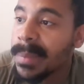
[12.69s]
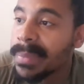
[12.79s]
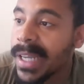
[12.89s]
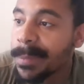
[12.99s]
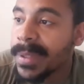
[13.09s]

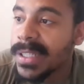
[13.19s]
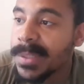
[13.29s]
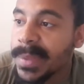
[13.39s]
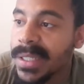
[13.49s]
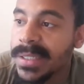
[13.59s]
Black pens
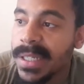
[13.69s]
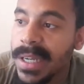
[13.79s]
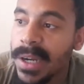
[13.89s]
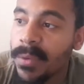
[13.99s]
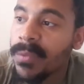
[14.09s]
because the
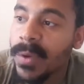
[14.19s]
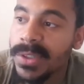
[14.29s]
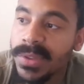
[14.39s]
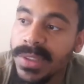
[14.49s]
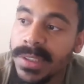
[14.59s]
Air
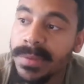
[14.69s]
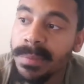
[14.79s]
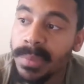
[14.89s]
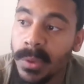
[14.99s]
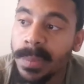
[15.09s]
Force uses
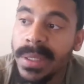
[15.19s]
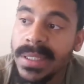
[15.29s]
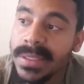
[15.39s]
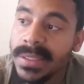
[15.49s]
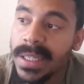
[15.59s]
blue
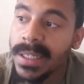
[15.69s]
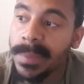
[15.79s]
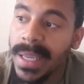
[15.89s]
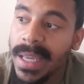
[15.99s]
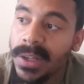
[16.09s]
pens and the
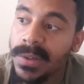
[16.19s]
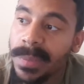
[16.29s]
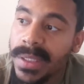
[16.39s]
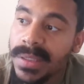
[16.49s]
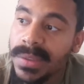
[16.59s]
mechanical
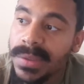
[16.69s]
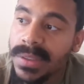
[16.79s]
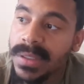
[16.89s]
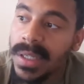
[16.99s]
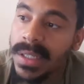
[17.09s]
pencils